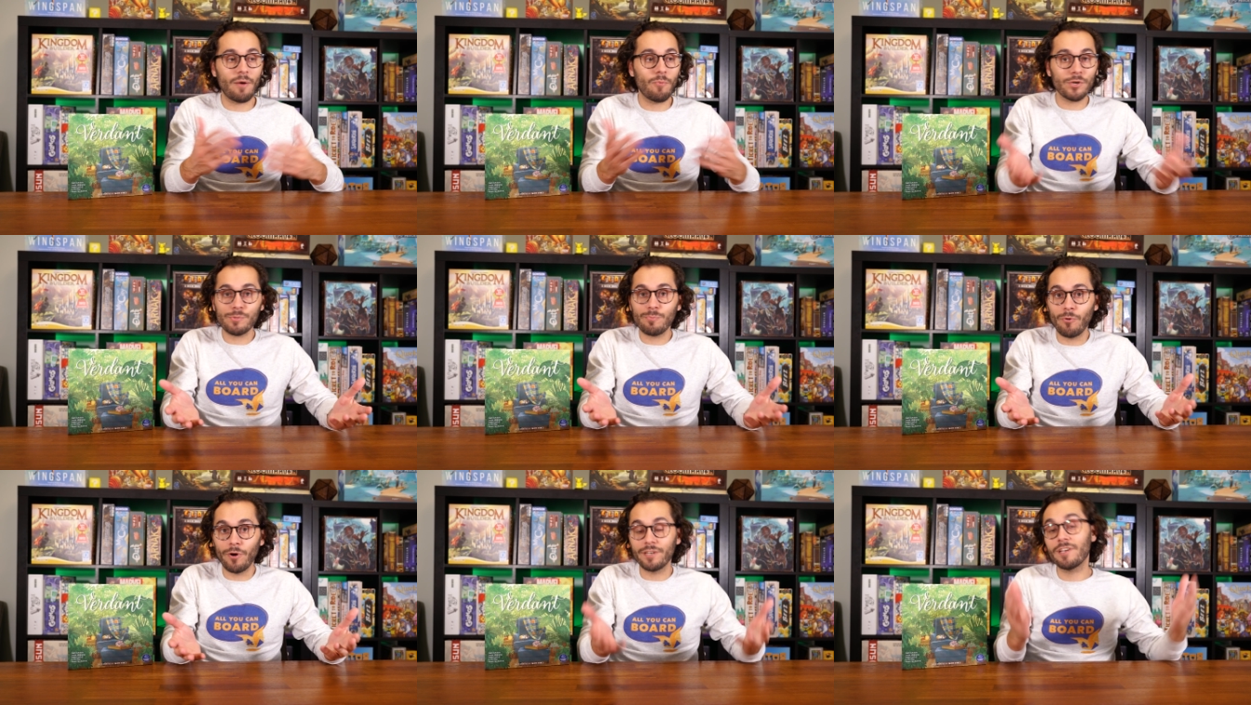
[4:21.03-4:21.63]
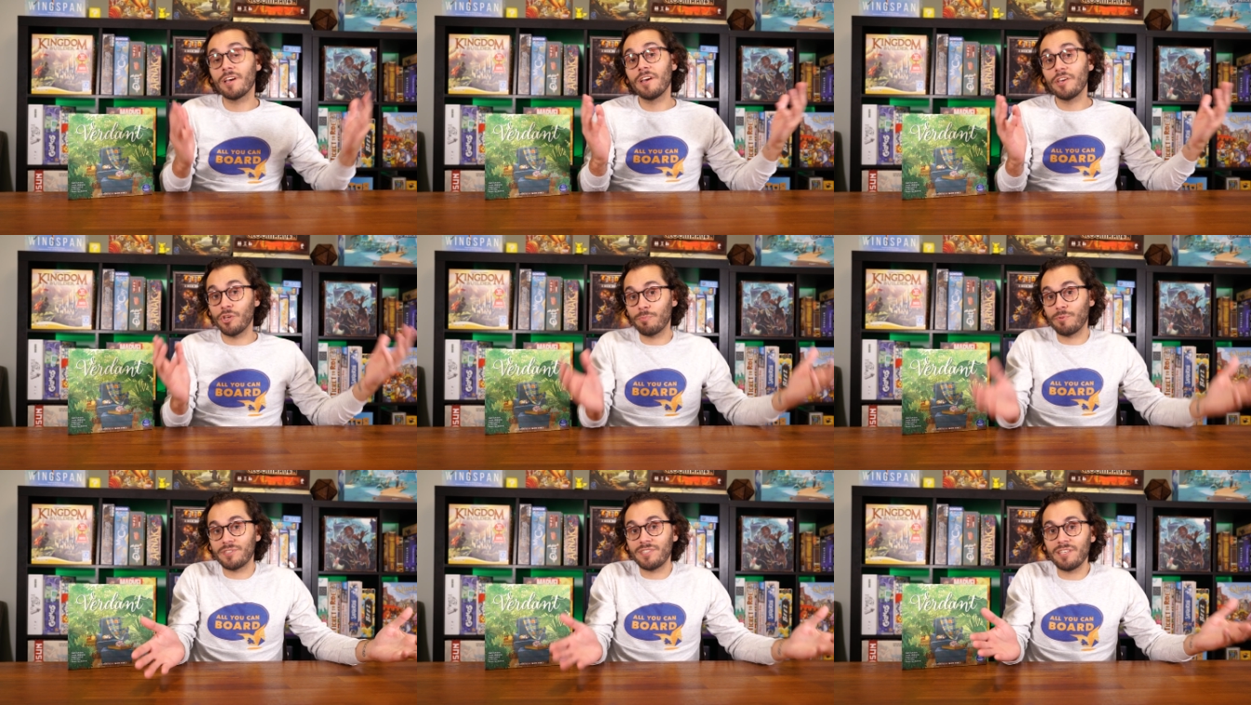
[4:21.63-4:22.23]
at which point
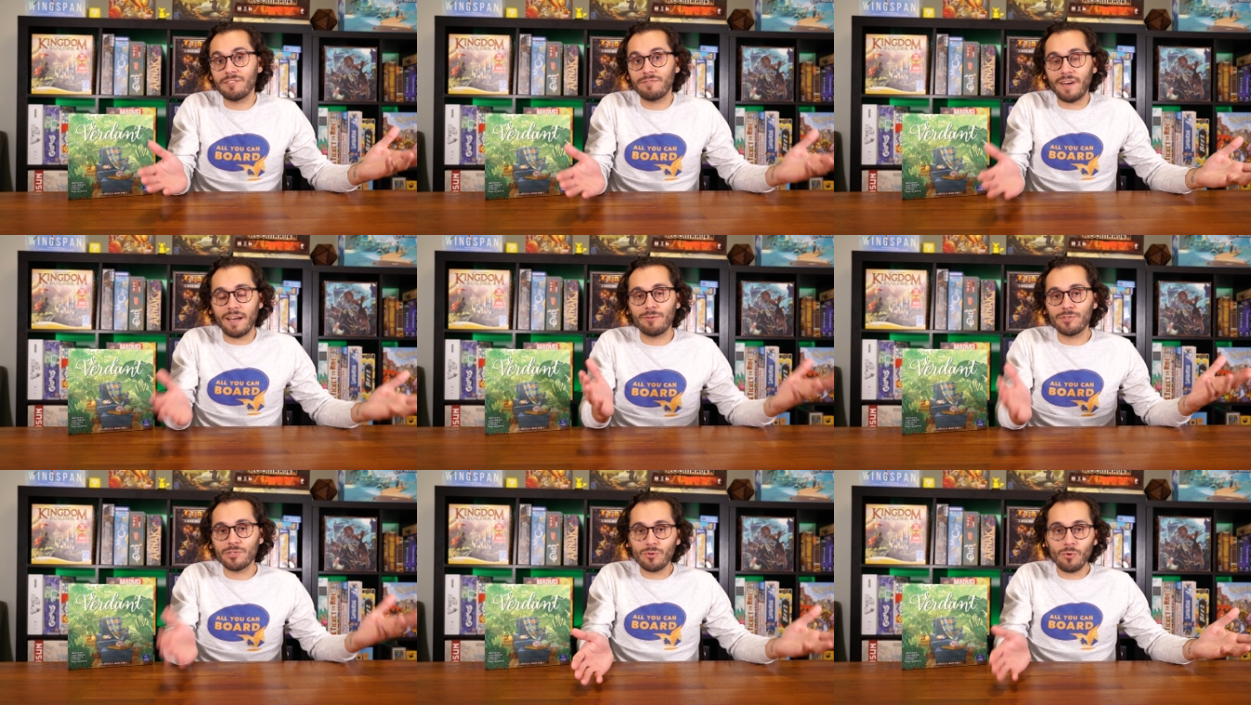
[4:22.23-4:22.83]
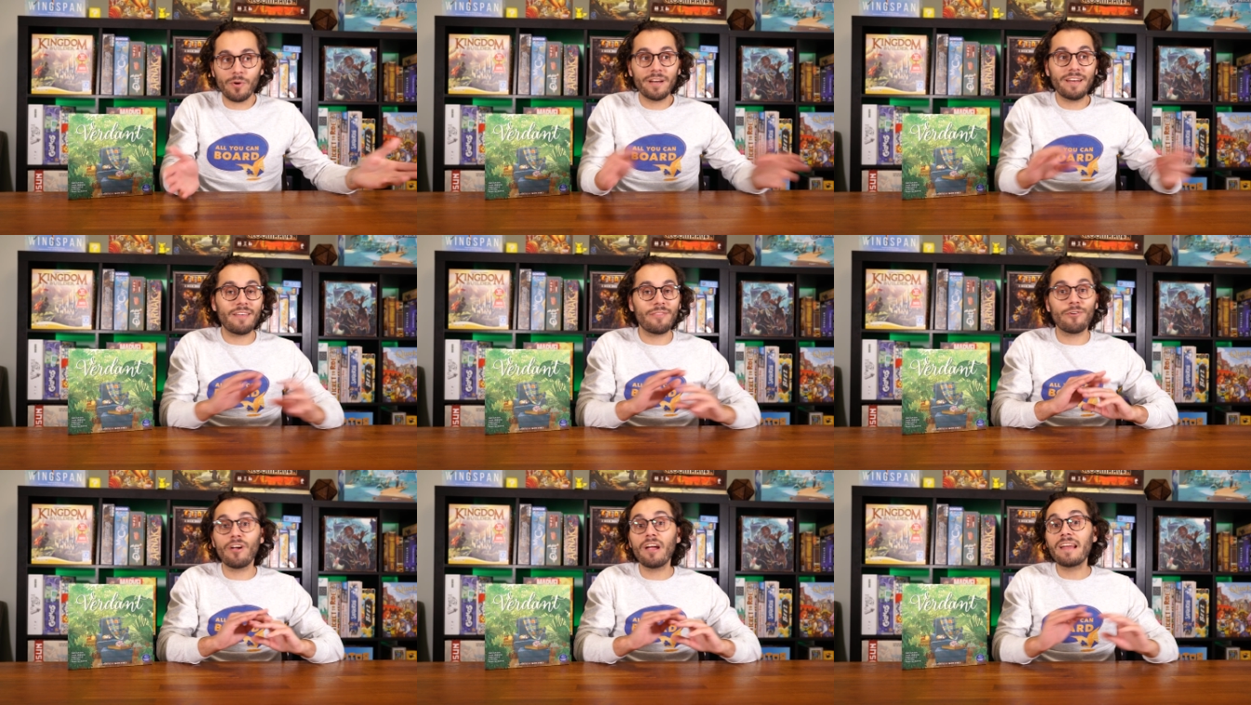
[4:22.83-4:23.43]
you'll proceed to final scoring,
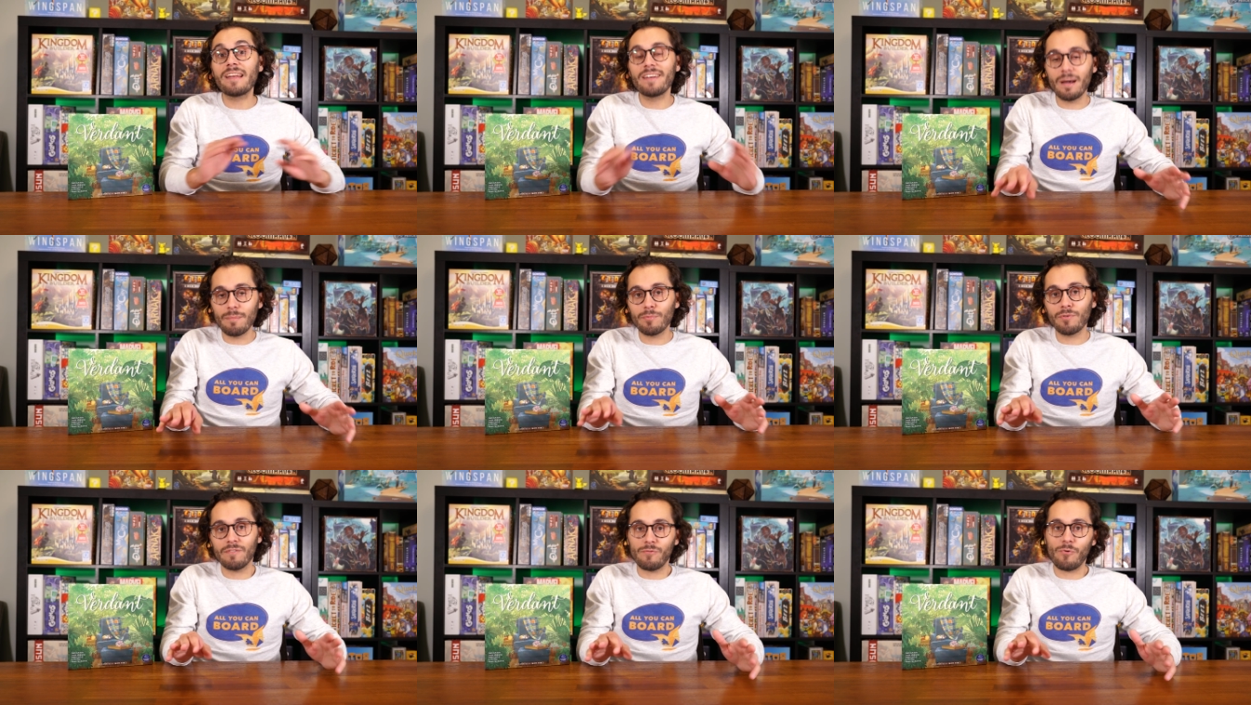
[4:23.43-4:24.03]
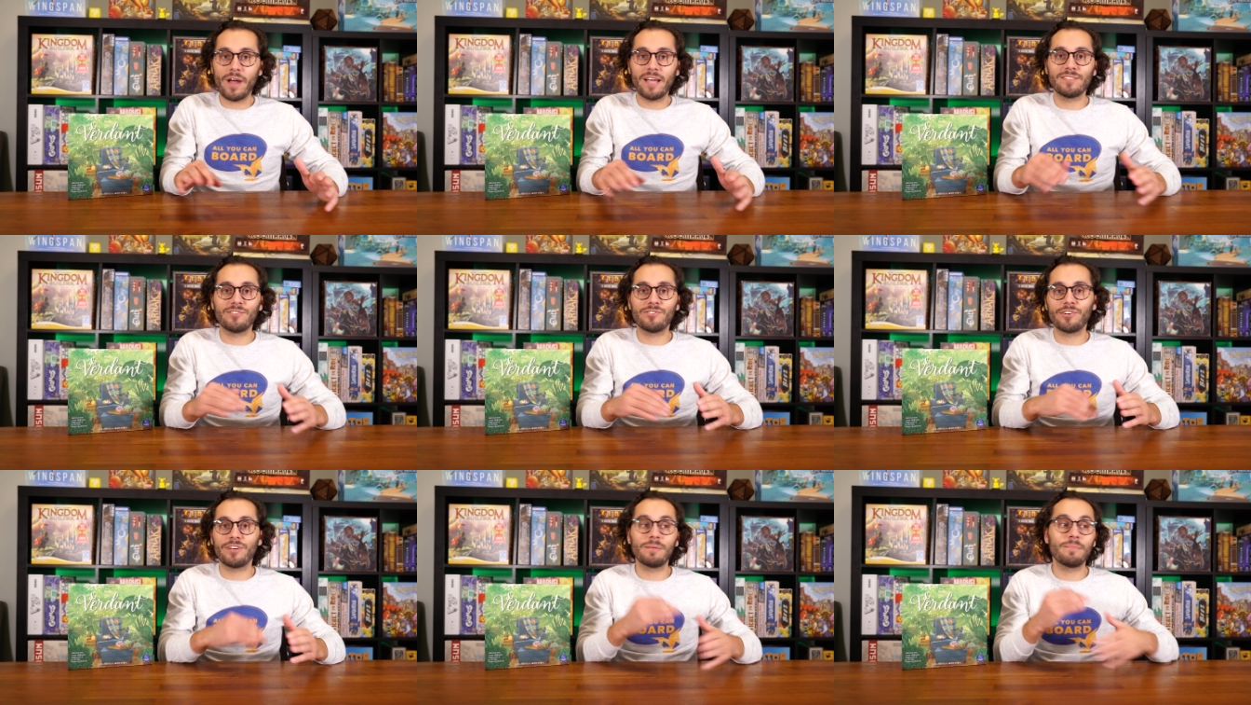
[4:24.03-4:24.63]
and there are a number of ways
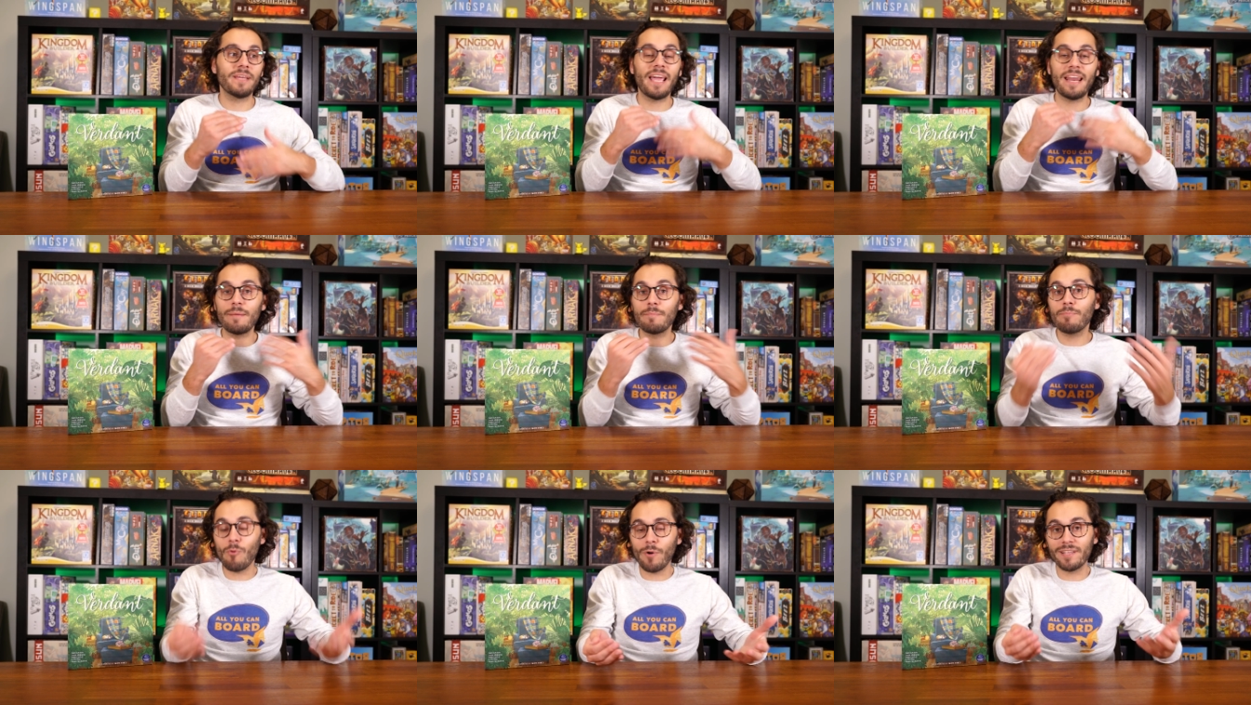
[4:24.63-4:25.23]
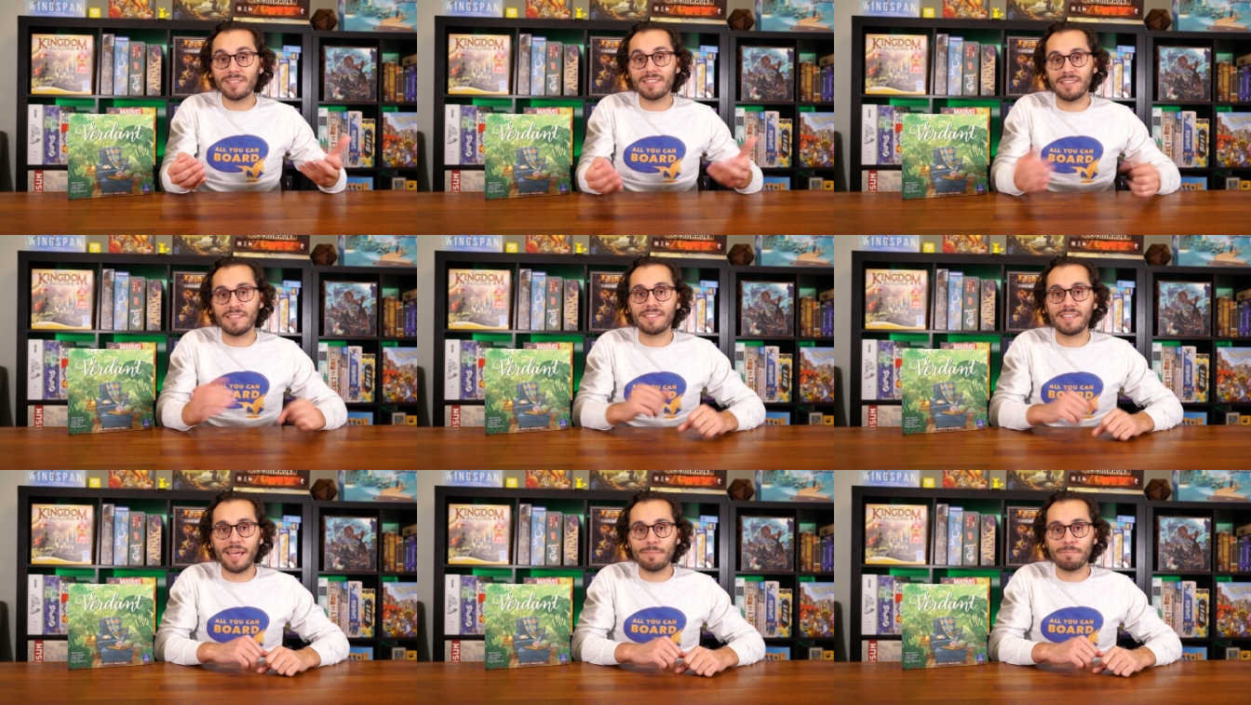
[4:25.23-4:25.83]
that you're going to be gaining points in
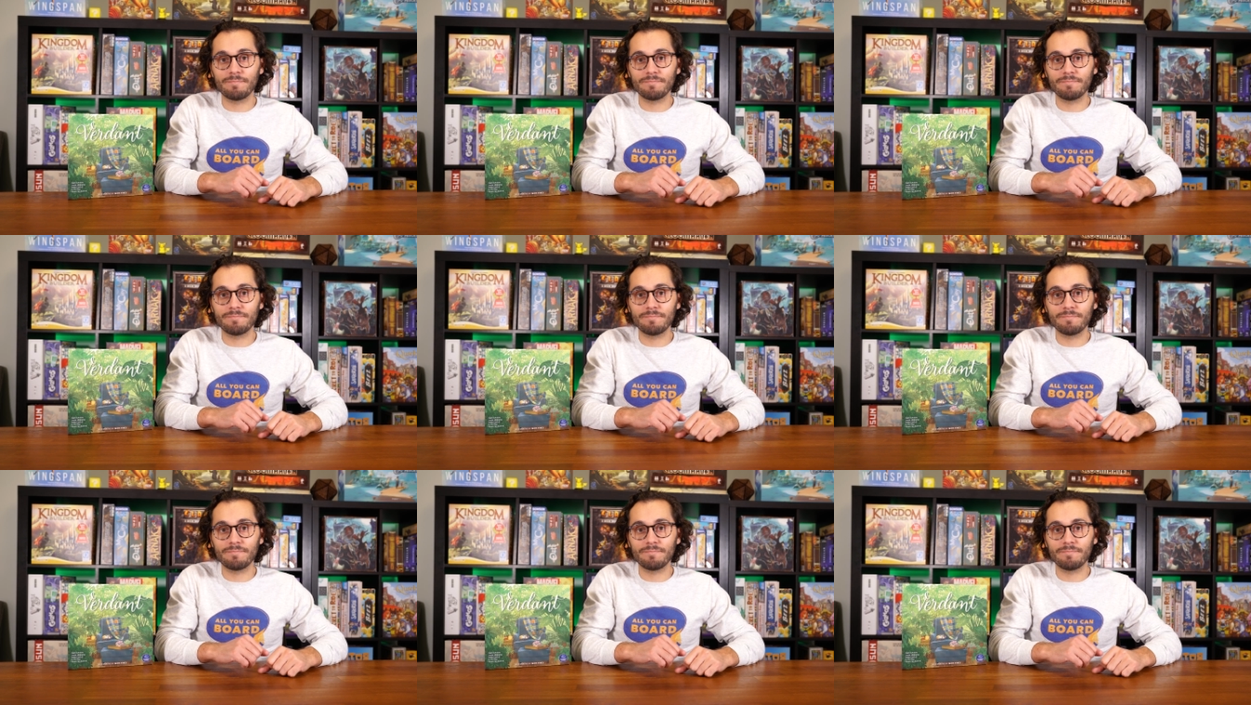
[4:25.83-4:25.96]
this game.